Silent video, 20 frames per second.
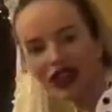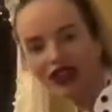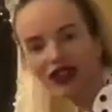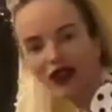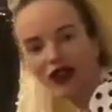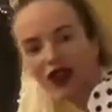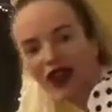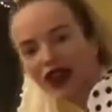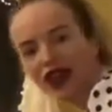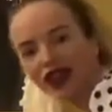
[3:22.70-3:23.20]

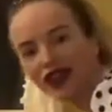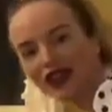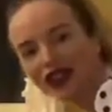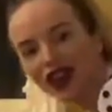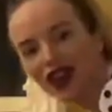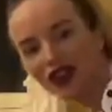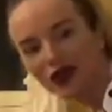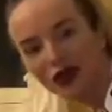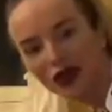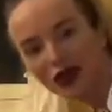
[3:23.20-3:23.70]
Don't hurt
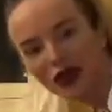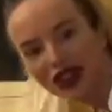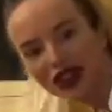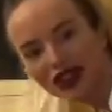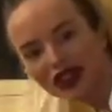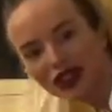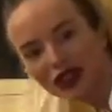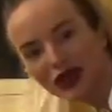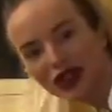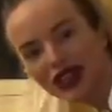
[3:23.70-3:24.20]
yourself, but
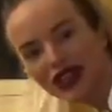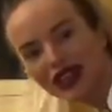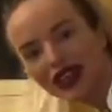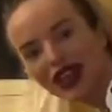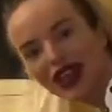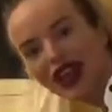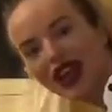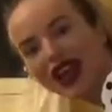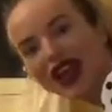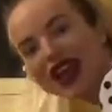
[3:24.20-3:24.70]
really squeeze.
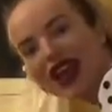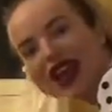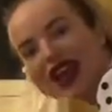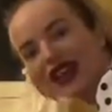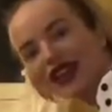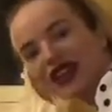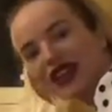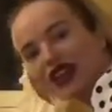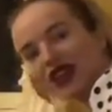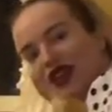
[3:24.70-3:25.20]

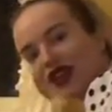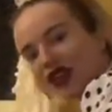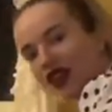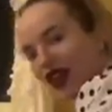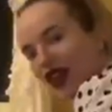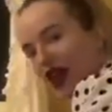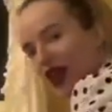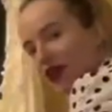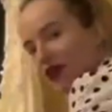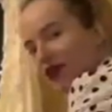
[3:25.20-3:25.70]
Dig your
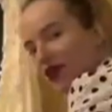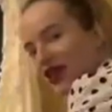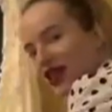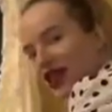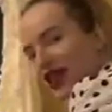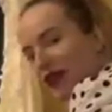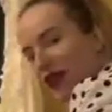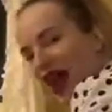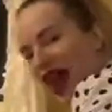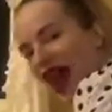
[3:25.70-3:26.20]
thumbs
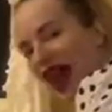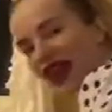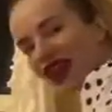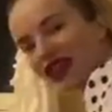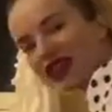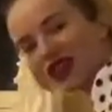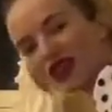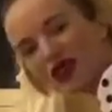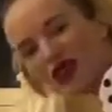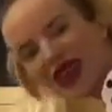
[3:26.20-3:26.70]
in the
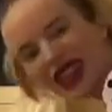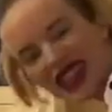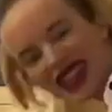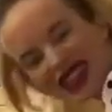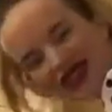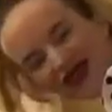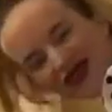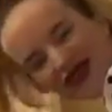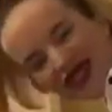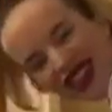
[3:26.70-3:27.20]
back,
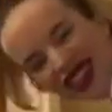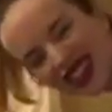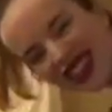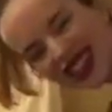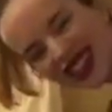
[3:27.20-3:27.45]
squeeze, really